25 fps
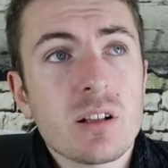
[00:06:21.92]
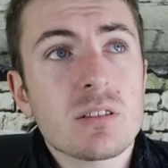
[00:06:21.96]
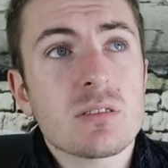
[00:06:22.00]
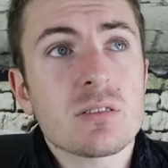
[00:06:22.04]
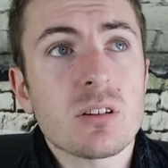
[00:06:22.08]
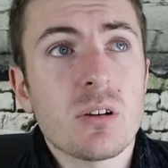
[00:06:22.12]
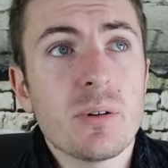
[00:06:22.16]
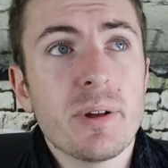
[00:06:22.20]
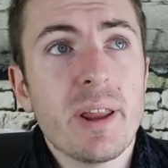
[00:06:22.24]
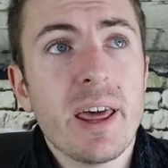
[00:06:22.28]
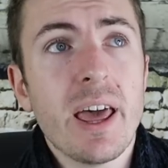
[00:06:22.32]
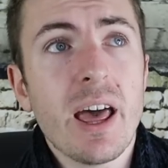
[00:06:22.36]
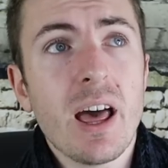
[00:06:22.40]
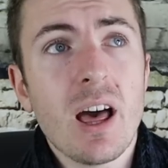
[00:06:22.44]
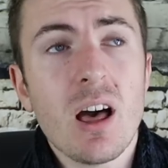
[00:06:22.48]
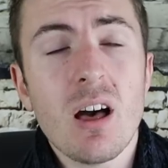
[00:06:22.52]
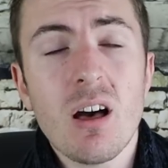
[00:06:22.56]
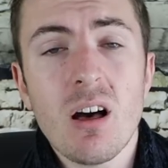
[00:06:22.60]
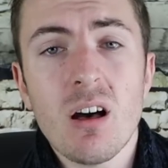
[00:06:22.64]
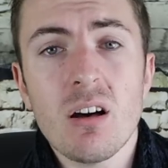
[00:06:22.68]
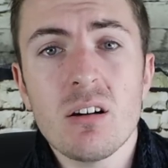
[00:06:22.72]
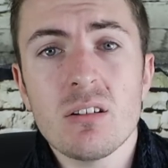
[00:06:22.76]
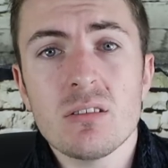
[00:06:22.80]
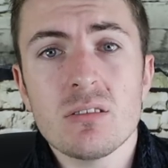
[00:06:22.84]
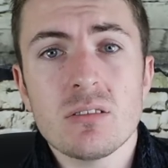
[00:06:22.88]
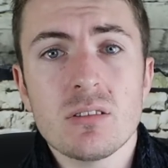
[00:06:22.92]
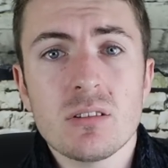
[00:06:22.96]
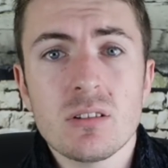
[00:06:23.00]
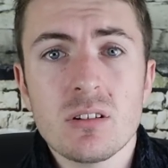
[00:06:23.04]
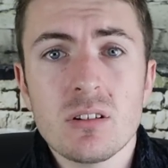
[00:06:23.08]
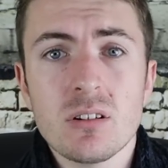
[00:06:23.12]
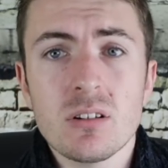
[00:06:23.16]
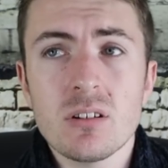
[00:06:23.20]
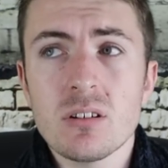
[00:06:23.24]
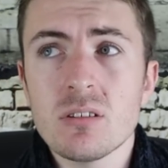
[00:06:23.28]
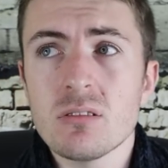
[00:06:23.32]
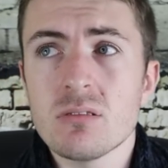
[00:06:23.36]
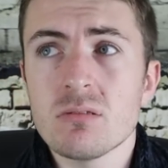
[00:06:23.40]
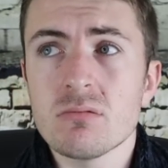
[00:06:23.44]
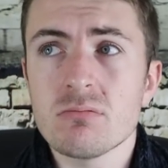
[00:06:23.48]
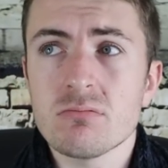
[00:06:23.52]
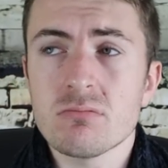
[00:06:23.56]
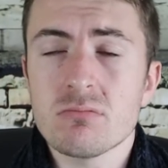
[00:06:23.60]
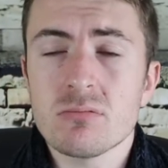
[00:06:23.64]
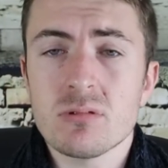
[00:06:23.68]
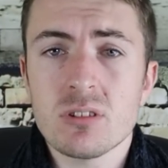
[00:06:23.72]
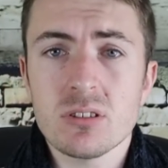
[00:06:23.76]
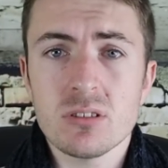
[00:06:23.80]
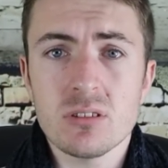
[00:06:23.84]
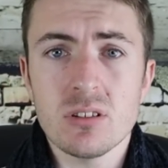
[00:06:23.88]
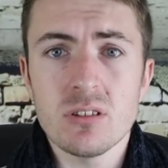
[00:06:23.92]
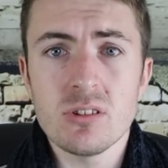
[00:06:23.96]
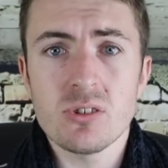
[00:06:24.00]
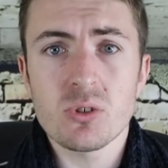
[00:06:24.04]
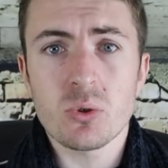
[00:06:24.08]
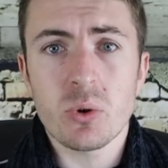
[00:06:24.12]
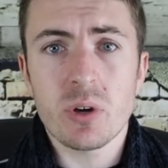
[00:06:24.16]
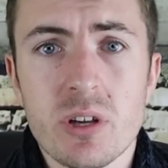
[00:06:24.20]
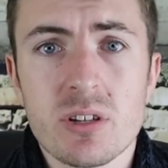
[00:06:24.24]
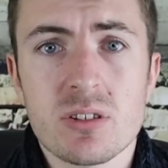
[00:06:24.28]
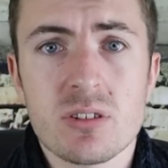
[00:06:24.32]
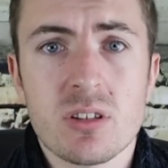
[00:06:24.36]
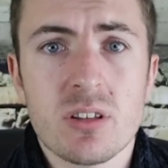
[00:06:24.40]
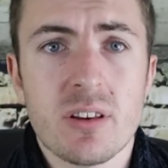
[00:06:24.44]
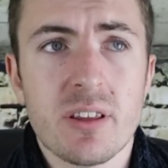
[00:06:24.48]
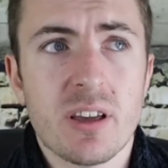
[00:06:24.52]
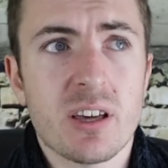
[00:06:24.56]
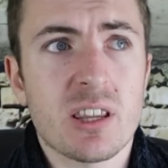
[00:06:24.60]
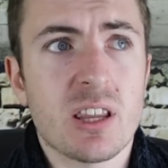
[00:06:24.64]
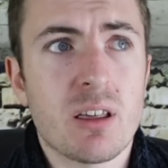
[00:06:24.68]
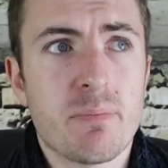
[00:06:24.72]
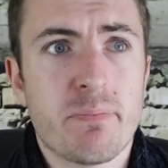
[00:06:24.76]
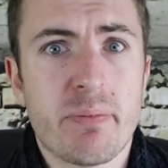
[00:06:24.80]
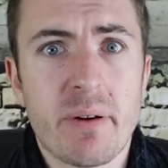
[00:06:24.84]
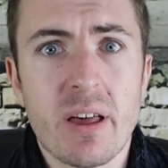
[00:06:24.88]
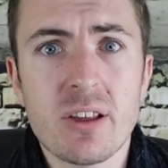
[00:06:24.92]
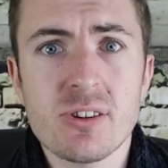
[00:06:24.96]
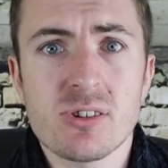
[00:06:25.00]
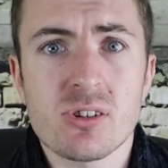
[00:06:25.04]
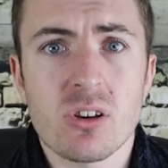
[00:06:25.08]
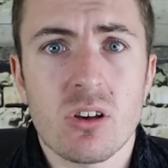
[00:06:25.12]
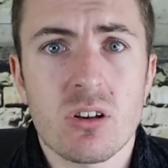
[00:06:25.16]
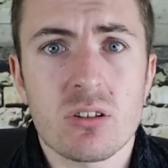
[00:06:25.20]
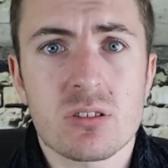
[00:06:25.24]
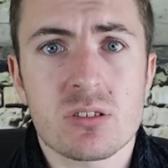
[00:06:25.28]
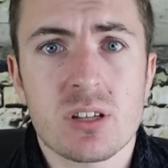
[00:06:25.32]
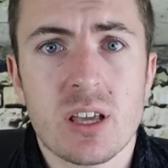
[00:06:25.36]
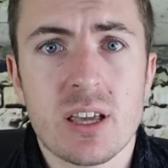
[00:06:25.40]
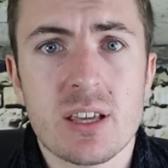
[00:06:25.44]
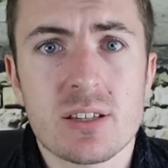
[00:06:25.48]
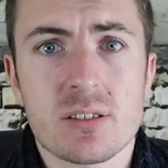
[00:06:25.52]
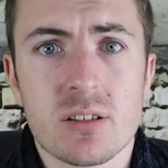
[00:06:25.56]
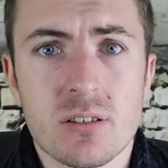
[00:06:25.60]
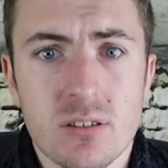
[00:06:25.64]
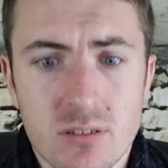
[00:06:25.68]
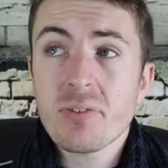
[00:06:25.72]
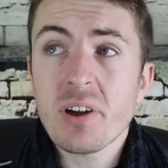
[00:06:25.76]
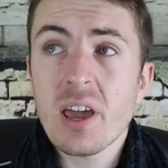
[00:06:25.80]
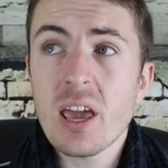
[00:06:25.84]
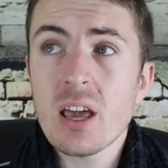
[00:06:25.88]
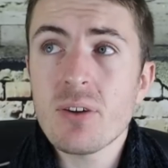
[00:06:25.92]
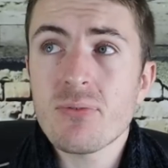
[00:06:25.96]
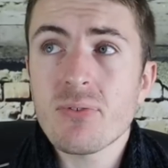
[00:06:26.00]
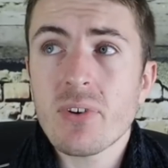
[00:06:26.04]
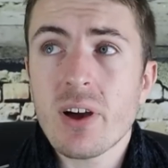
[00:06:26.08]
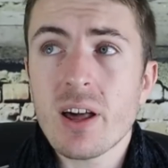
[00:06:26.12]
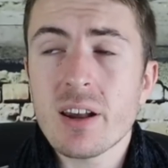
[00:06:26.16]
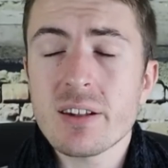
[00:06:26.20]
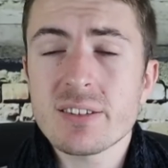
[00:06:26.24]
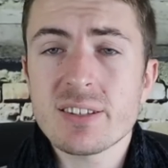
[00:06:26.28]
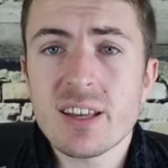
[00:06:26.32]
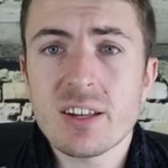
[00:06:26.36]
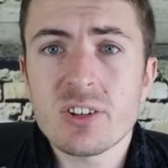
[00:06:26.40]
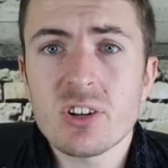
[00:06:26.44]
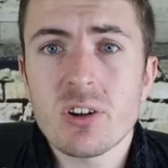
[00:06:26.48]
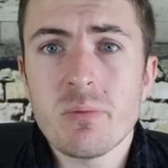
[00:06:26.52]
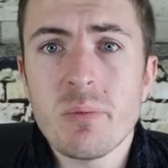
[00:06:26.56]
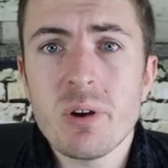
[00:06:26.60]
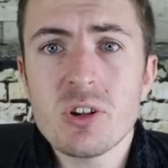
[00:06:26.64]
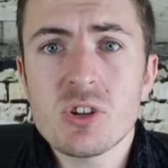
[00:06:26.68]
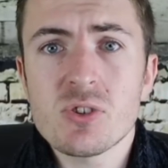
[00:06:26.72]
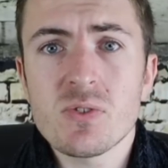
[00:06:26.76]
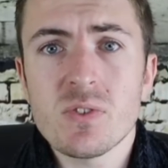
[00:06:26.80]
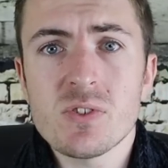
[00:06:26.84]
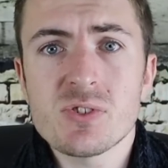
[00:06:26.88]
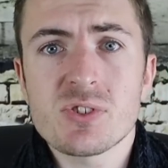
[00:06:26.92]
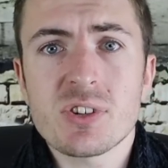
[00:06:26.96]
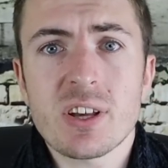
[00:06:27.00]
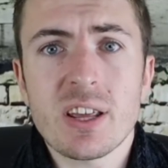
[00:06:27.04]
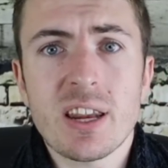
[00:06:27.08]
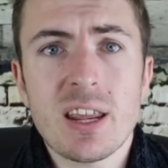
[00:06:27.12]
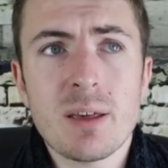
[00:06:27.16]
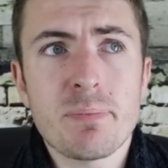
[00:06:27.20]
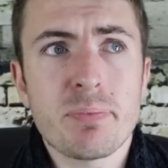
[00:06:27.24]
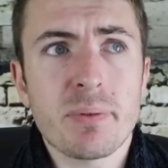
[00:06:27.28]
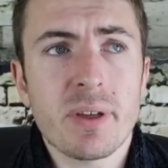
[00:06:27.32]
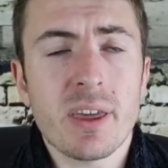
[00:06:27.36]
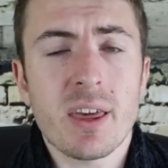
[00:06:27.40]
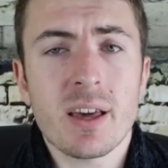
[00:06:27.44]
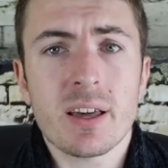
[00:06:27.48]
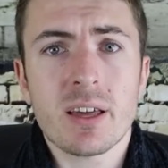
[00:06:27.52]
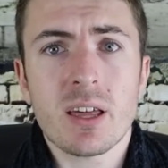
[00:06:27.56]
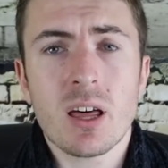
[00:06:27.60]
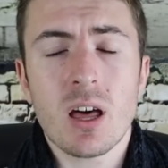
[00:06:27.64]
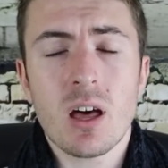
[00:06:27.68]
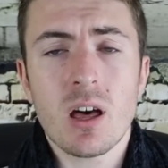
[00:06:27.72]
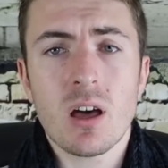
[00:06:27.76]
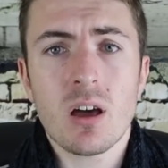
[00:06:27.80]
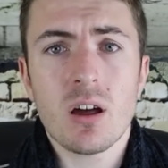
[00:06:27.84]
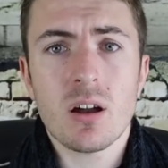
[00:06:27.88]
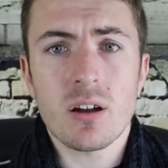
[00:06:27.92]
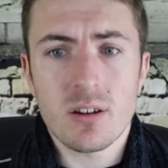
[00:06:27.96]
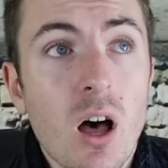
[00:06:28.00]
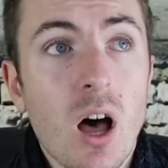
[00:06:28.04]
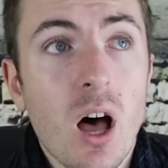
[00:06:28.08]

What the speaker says: And so now, just enjoy sitting on the bench all season, praying for Alexander Mitrovic to get hit by a car.